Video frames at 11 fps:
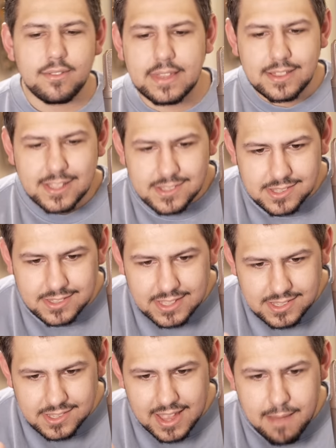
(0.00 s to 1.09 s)

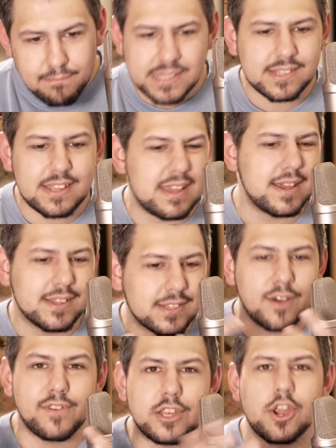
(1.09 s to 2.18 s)
this embassy is
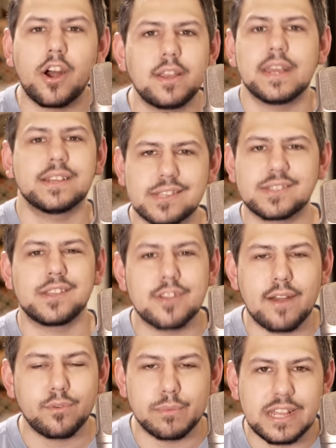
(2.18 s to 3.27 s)
of a non-existent
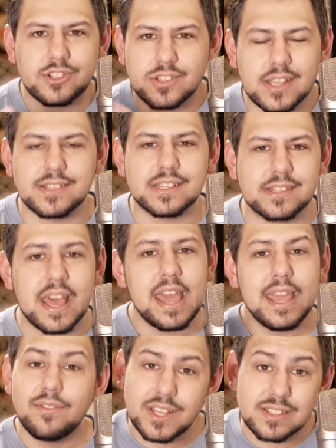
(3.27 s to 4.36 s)
government. It just doesn't exist.
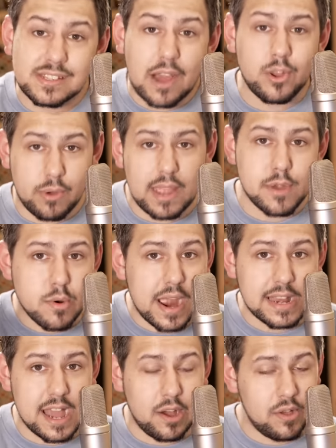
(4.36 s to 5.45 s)
Even in Saudi Arabia
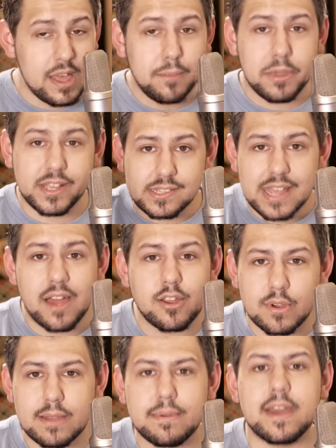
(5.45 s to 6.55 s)
right now, because Saudi
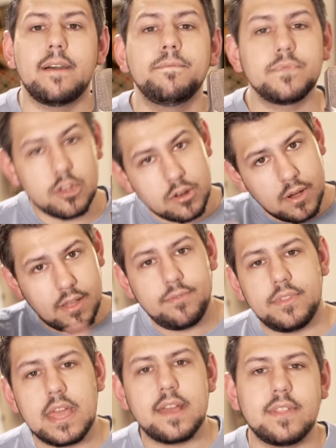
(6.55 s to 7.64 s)
Arabia, you know,
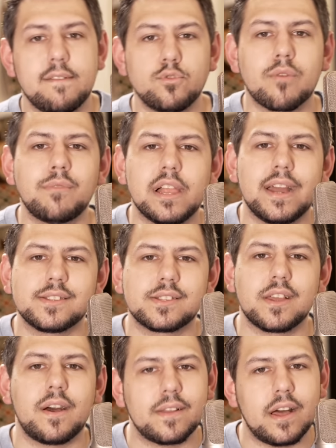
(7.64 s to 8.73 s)
they've normalized
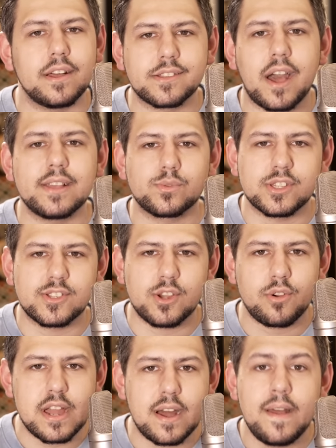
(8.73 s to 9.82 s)
ties with
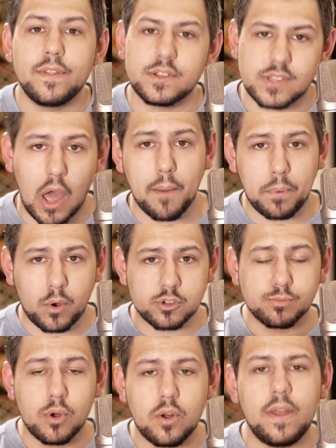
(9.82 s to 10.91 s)
Syria. There's a
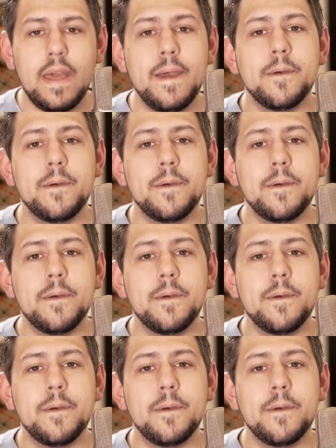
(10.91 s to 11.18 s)
rapprochement.